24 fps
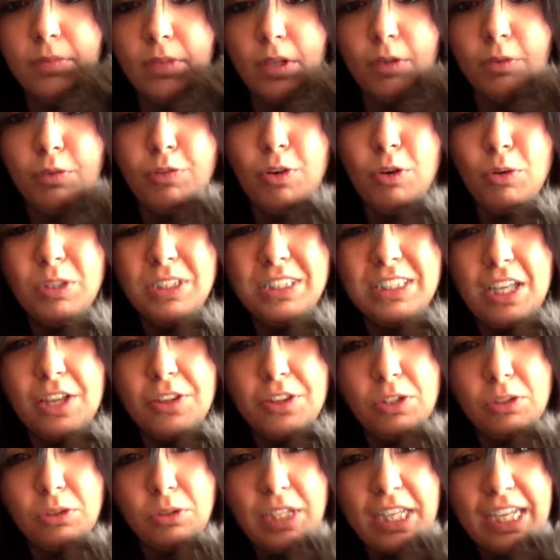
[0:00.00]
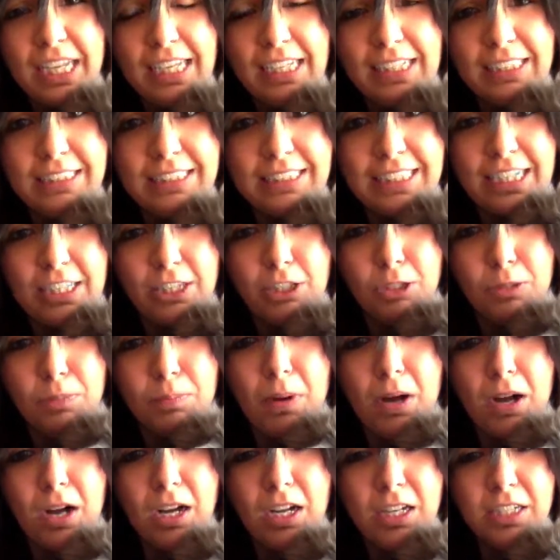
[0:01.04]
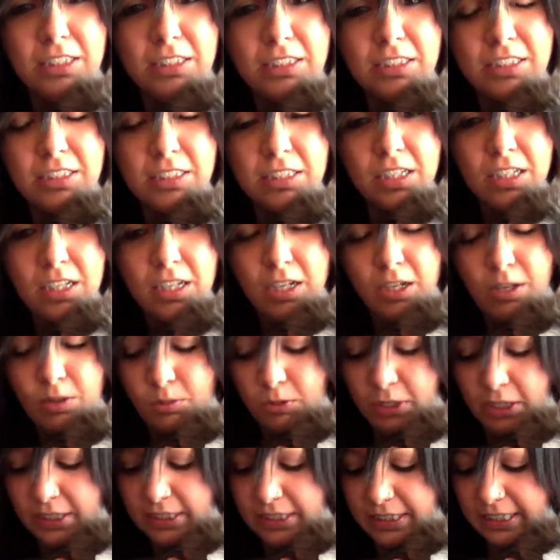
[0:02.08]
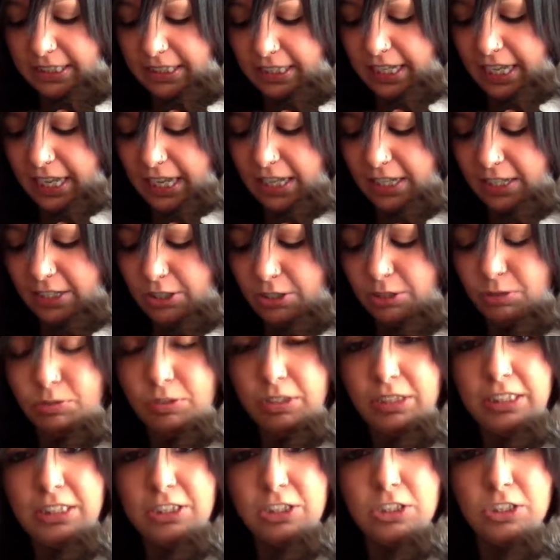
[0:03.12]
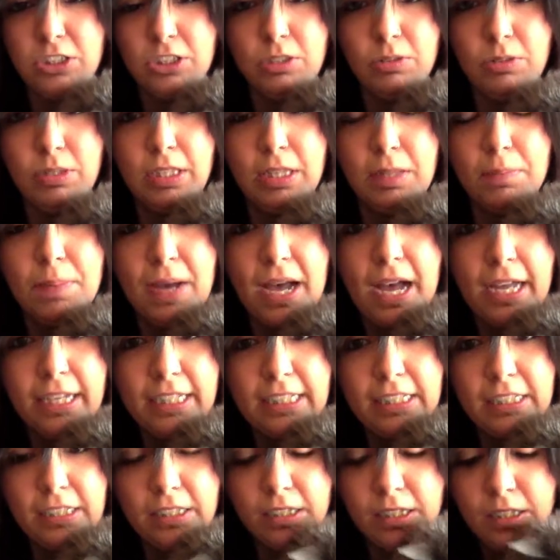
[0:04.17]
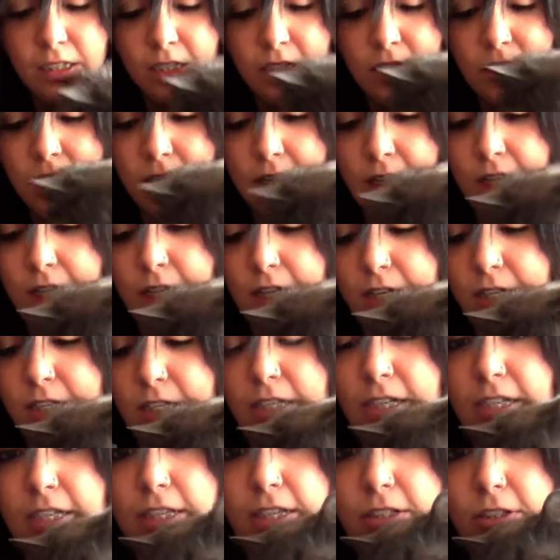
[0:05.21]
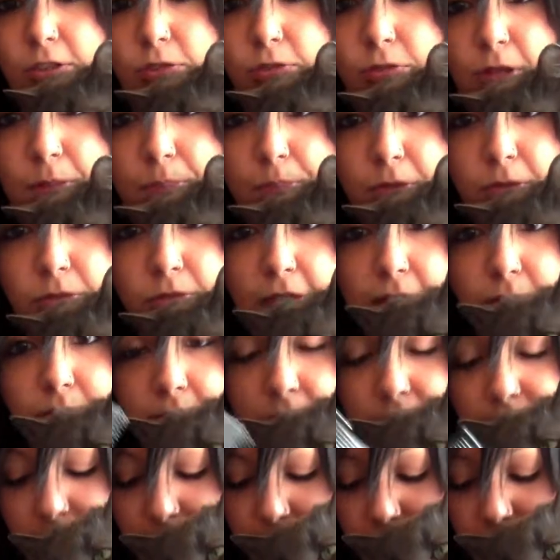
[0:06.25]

focus on their legs and their paws, whereas a cat, you're really just doing the body. And then you flip it around